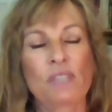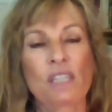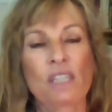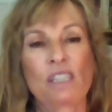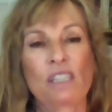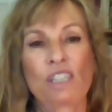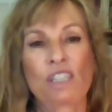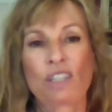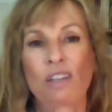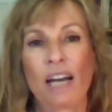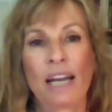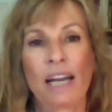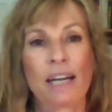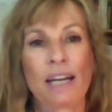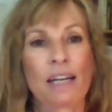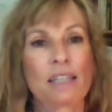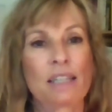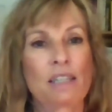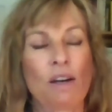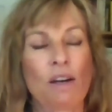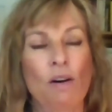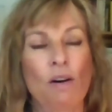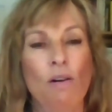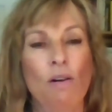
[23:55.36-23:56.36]
Try not
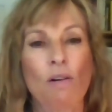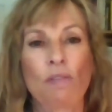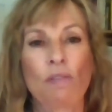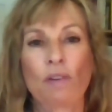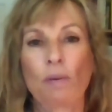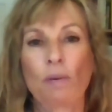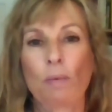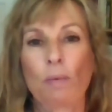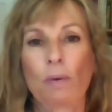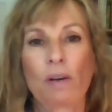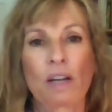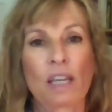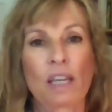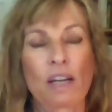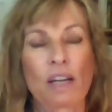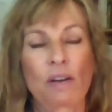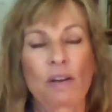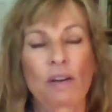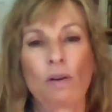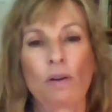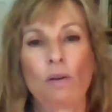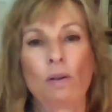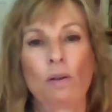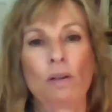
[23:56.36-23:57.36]
to overwork
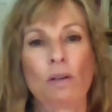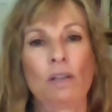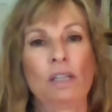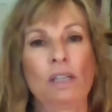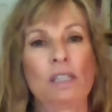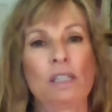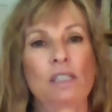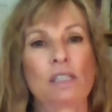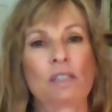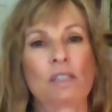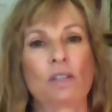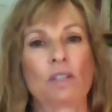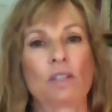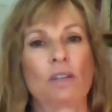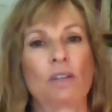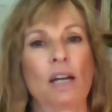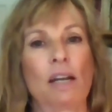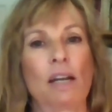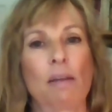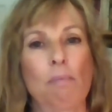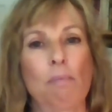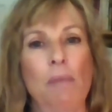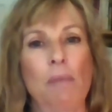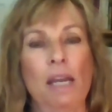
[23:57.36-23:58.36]
your horse or
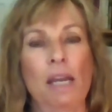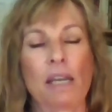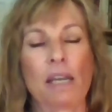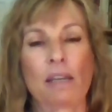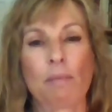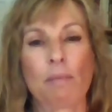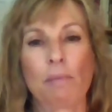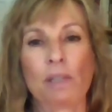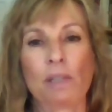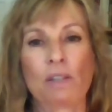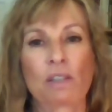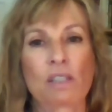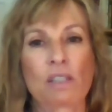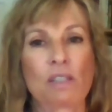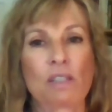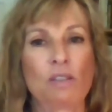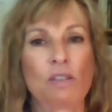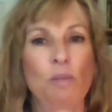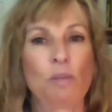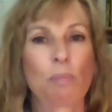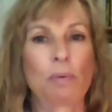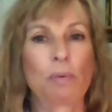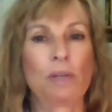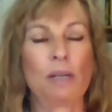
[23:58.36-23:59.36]
try to make him look
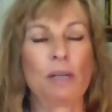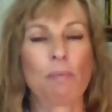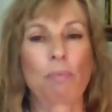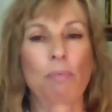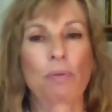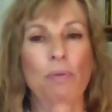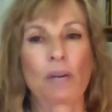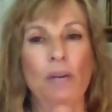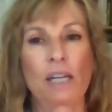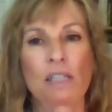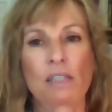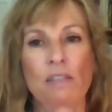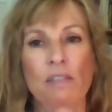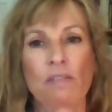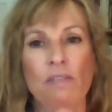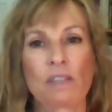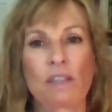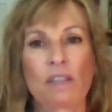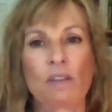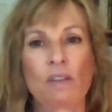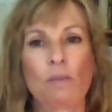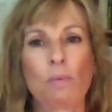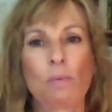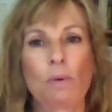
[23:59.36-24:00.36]
super impressive
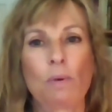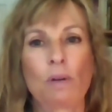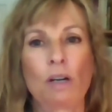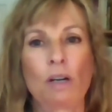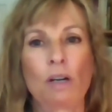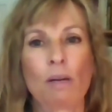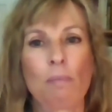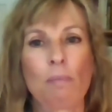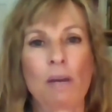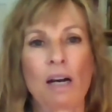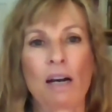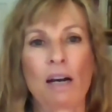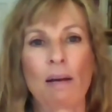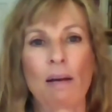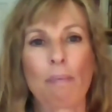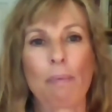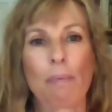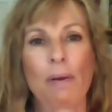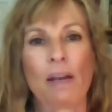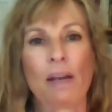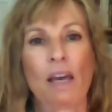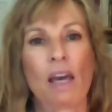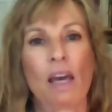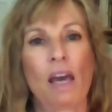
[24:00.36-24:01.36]
in the warm-up,
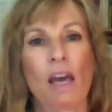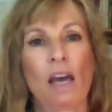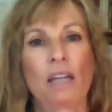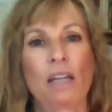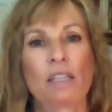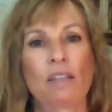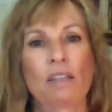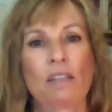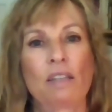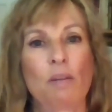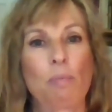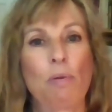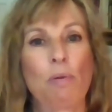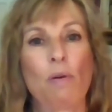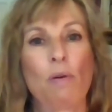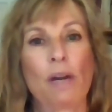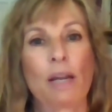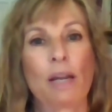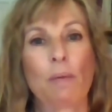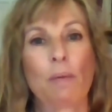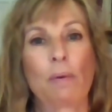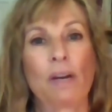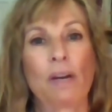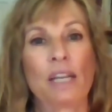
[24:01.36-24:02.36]
to the
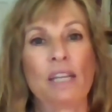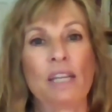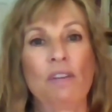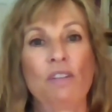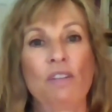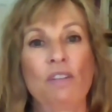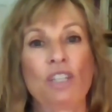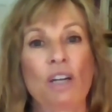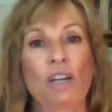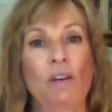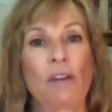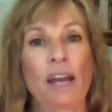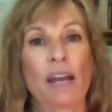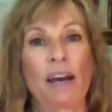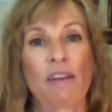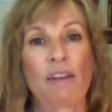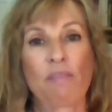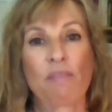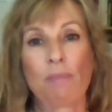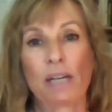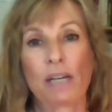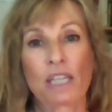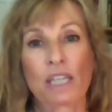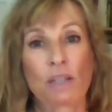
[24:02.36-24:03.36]
point where you don't have
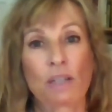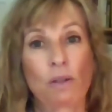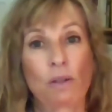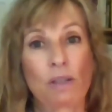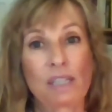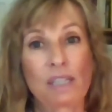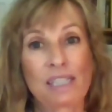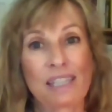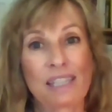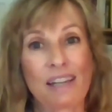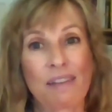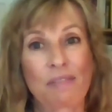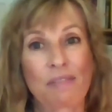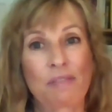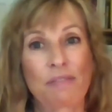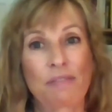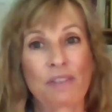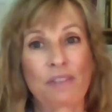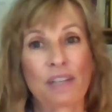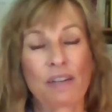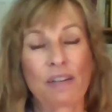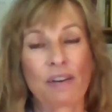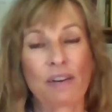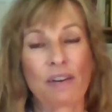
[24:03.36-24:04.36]
much horse left
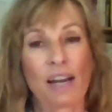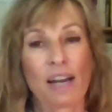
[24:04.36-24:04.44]
for your